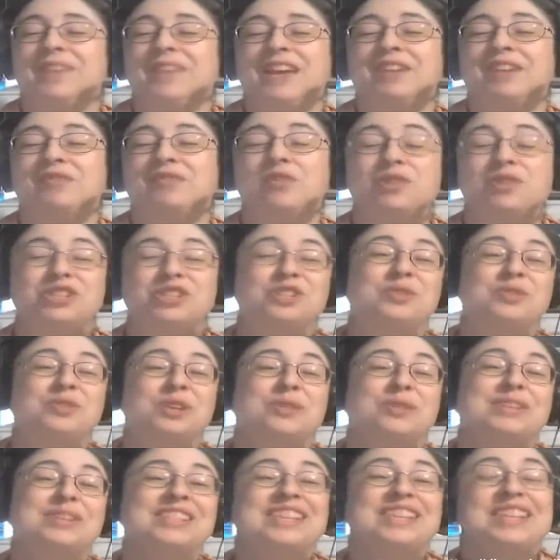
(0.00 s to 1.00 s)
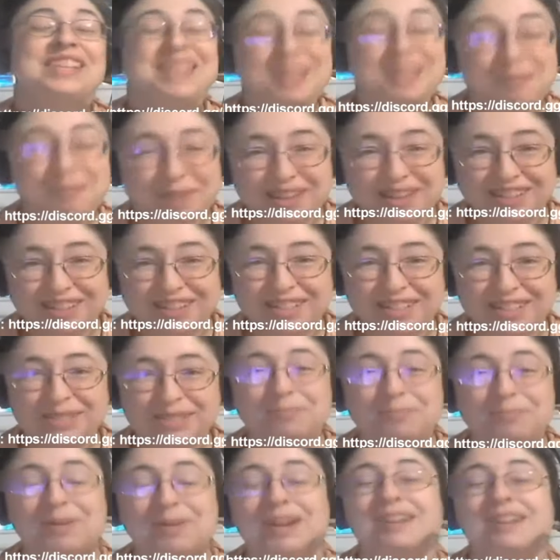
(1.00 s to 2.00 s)
and of course, you can always email
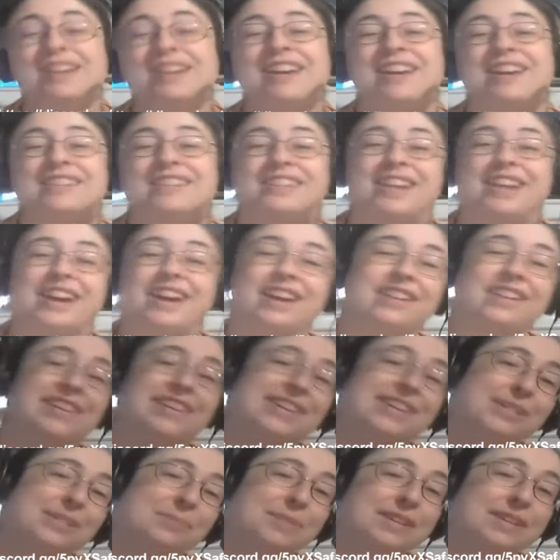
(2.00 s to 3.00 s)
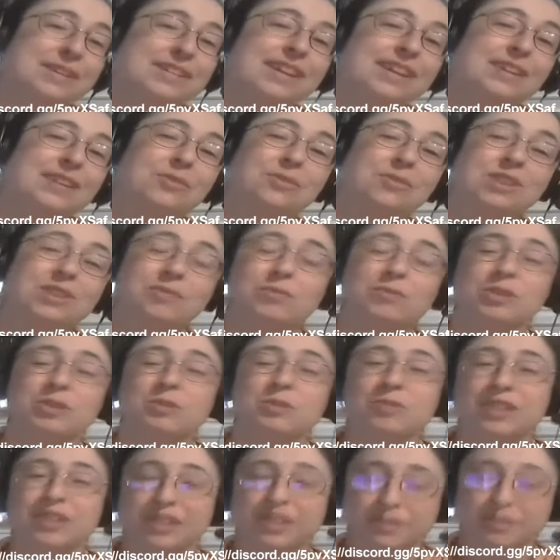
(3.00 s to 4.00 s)
us, podcast at cospod dot org, where
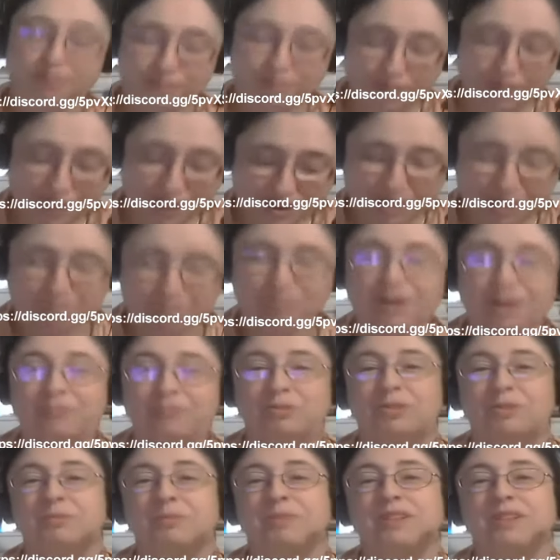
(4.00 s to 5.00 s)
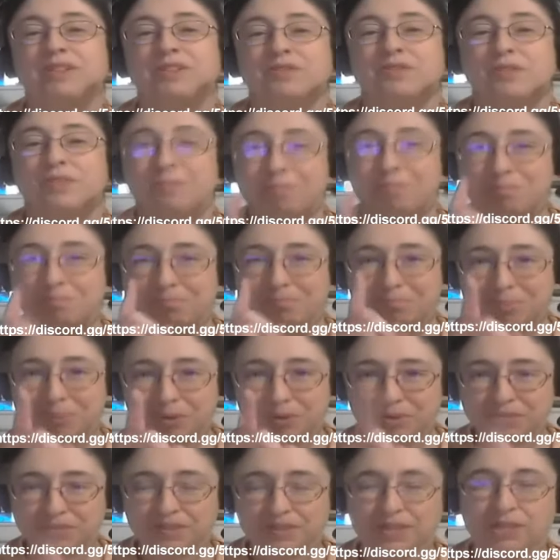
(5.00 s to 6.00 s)
you will get a very prompt response from
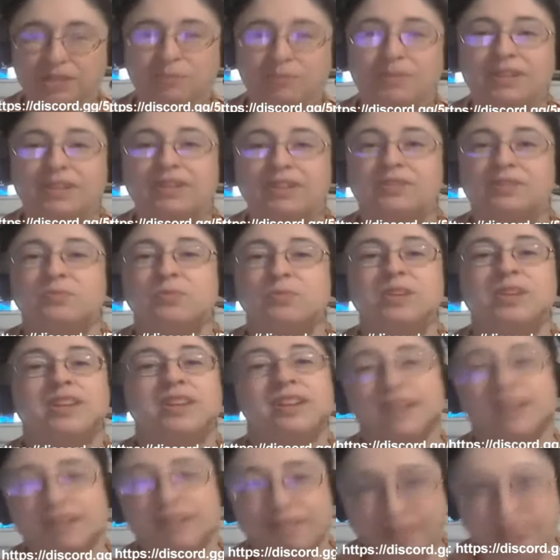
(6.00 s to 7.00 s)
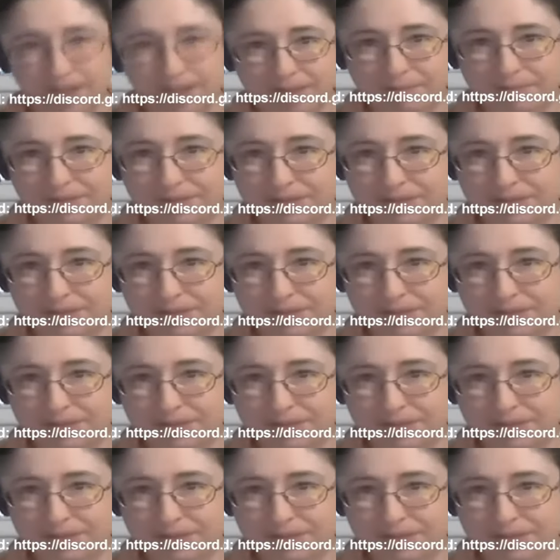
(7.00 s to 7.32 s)
both of us, because we care that